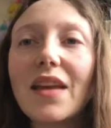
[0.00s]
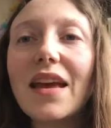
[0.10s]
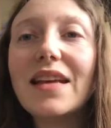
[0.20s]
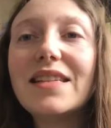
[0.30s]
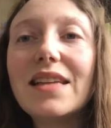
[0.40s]

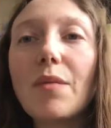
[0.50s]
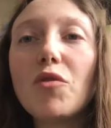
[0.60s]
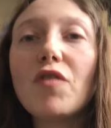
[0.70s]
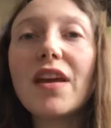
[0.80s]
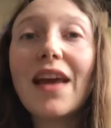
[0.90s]
Step
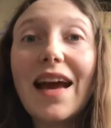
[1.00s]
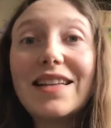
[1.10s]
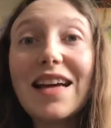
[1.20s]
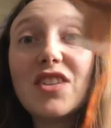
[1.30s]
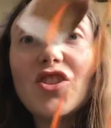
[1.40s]
3,
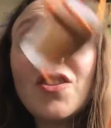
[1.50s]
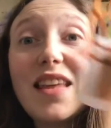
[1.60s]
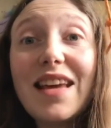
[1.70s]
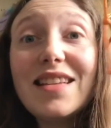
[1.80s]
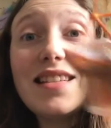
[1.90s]
attach
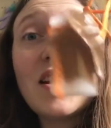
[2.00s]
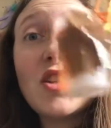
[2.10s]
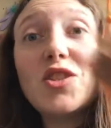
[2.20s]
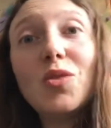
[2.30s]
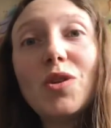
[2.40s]
this
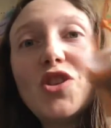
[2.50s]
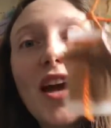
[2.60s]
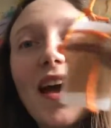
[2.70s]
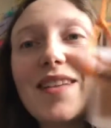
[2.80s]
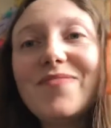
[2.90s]
to a chair.